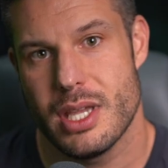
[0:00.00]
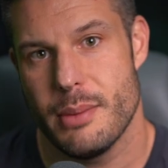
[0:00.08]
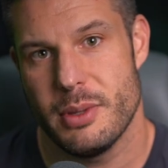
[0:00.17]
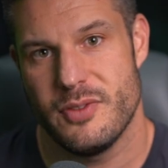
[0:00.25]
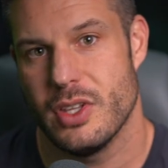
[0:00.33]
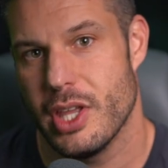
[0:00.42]

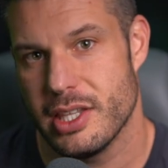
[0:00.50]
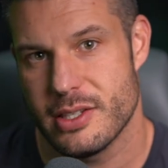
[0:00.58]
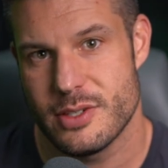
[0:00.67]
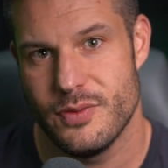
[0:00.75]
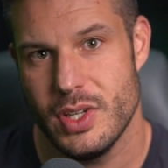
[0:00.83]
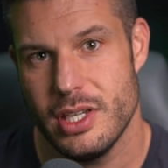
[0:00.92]
up if you like
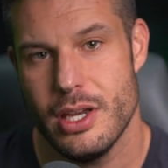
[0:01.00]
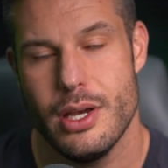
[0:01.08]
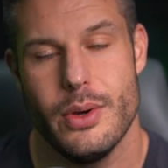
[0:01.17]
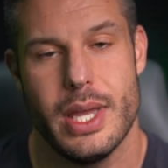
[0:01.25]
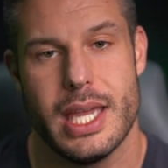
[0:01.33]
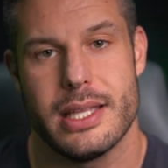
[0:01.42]
this
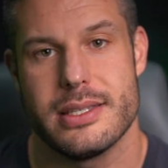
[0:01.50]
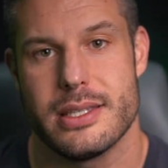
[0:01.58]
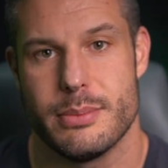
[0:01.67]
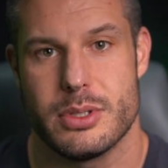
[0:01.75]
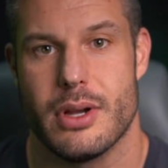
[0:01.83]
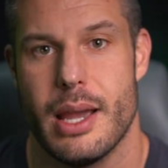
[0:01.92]
video and
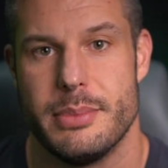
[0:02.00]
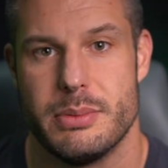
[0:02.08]
subscribe